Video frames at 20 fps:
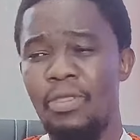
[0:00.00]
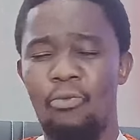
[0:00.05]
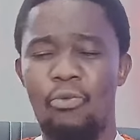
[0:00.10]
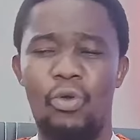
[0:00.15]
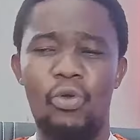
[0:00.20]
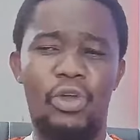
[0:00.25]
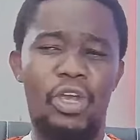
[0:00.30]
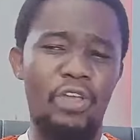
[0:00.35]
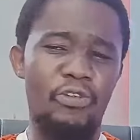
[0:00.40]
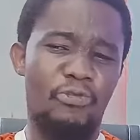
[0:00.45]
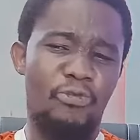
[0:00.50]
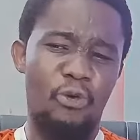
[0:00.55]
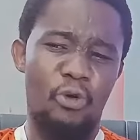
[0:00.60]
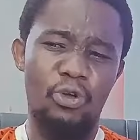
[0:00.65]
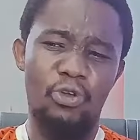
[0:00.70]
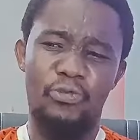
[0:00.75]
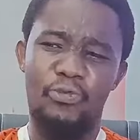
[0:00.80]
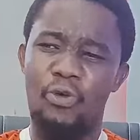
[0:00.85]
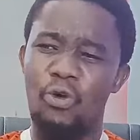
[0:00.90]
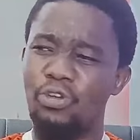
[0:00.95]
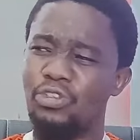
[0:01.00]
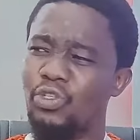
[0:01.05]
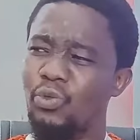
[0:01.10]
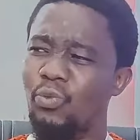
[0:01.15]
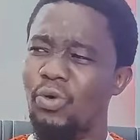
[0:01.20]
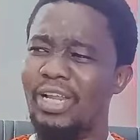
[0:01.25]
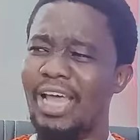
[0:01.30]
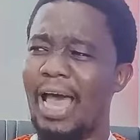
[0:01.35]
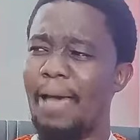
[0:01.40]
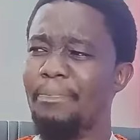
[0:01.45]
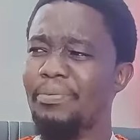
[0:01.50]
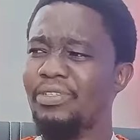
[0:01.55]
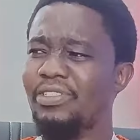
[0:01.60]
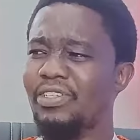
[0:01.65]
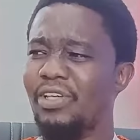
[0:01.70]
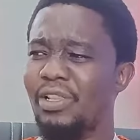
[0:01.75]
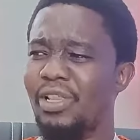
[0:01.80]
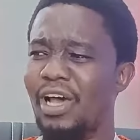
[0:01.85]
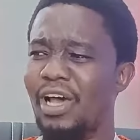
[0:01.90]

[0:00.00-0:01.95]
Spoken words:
We're looking forward, of course, to what happens on